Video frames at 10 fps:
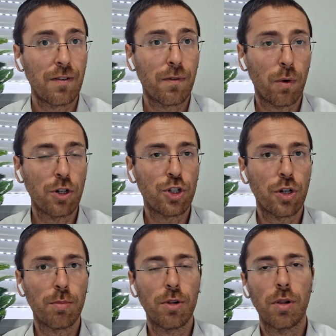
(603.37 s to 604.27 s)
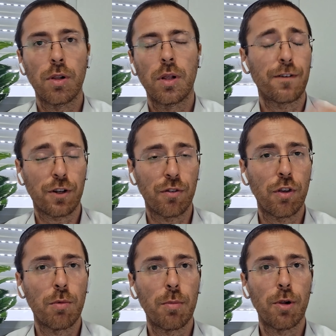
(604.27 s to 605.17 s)
for
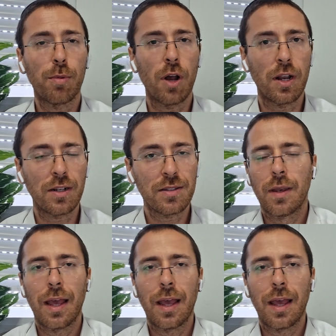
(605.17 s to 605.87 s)
consumable products.